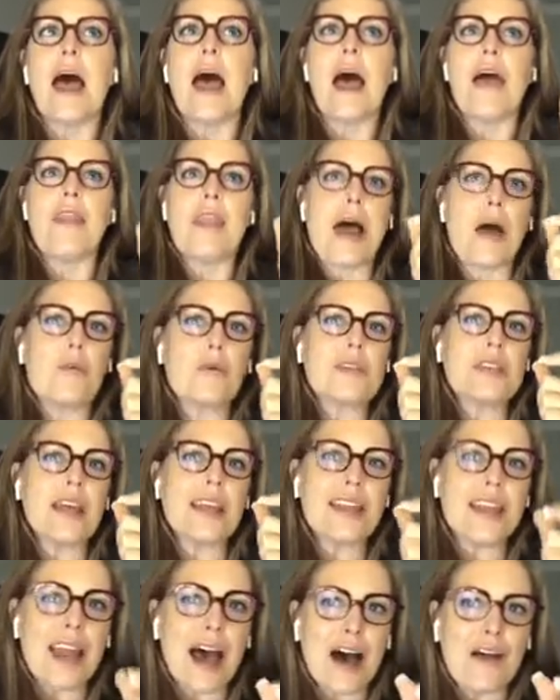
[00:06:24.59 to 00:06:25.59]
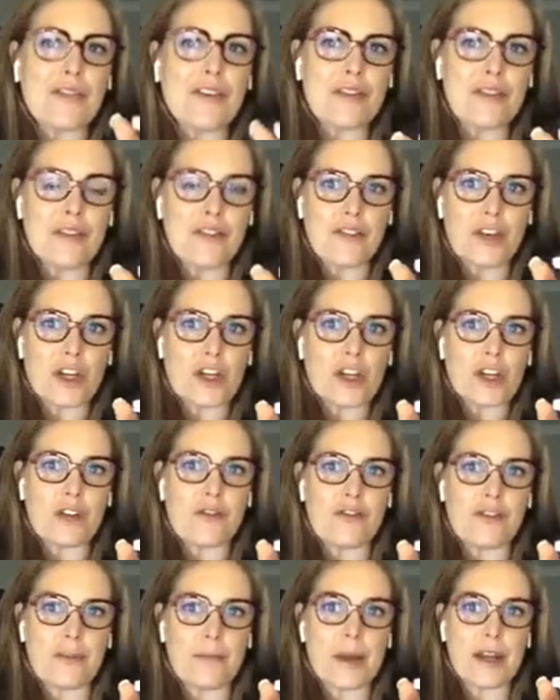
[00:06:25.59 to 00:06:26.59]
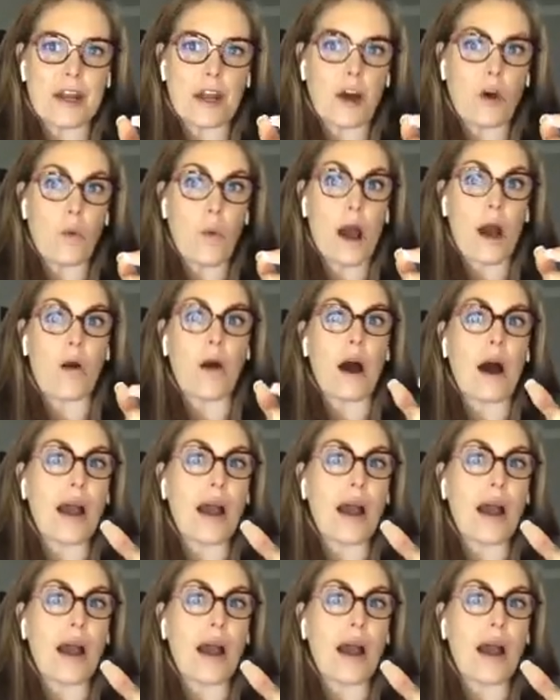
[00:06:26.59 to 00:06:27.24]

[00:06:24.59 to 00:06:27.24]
and that was enough of a vision for me to go, wow,